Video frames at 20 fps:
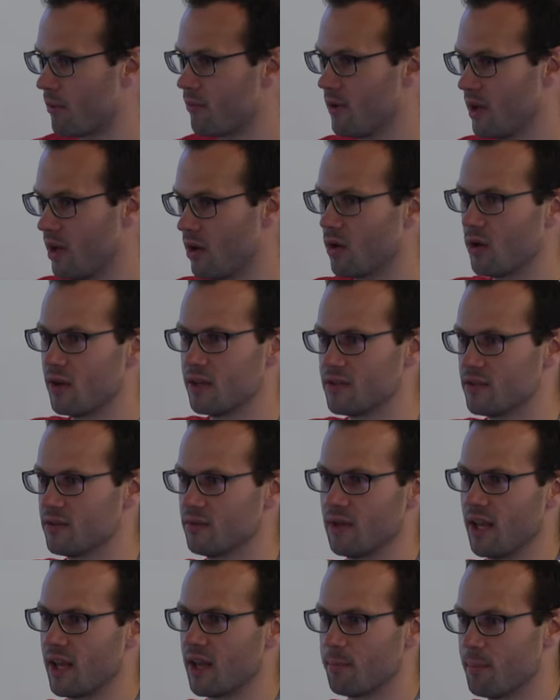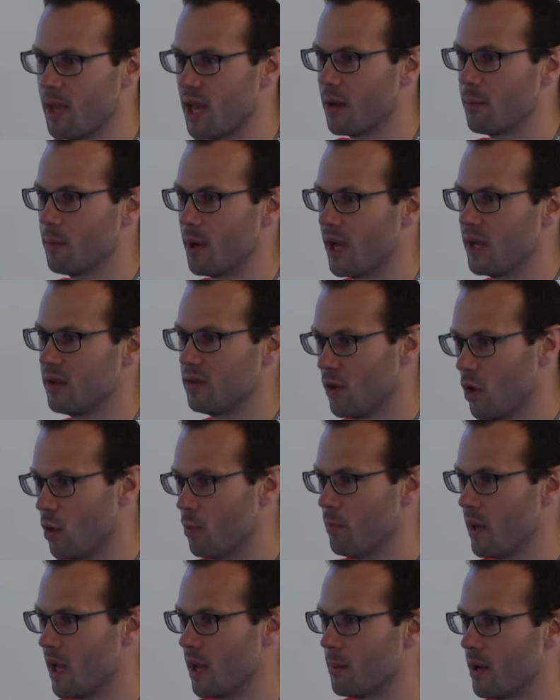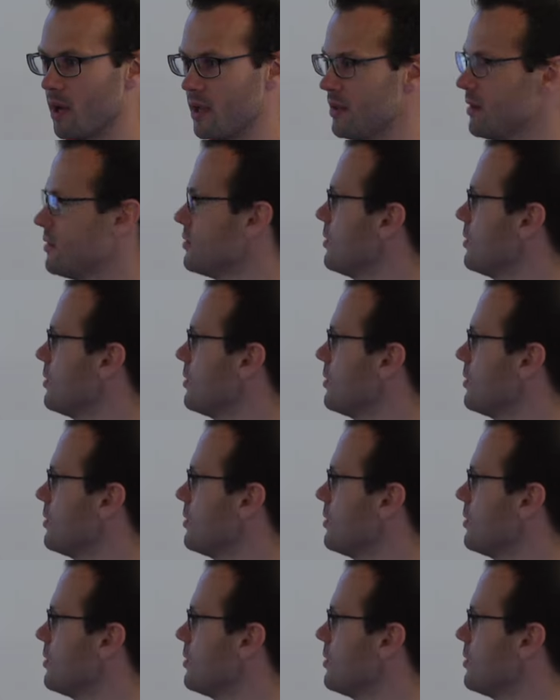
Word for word: figure is like a megabyte, low megabyte